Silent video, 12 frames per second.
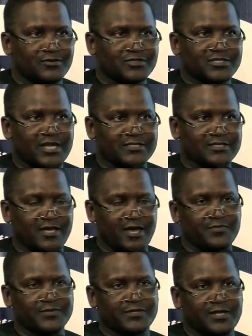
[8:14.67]
use it as a
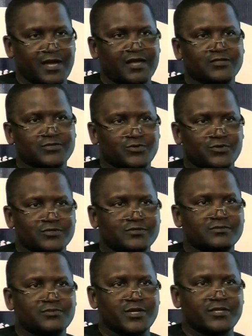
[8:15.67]
capital. I had
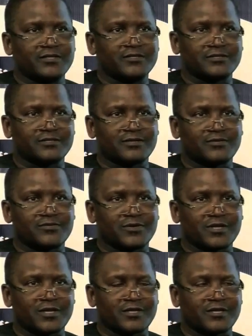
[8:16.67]
small money even
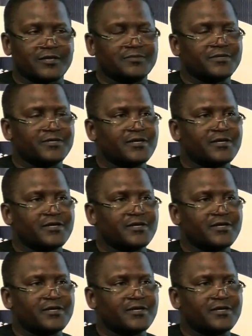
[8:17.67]
when I came.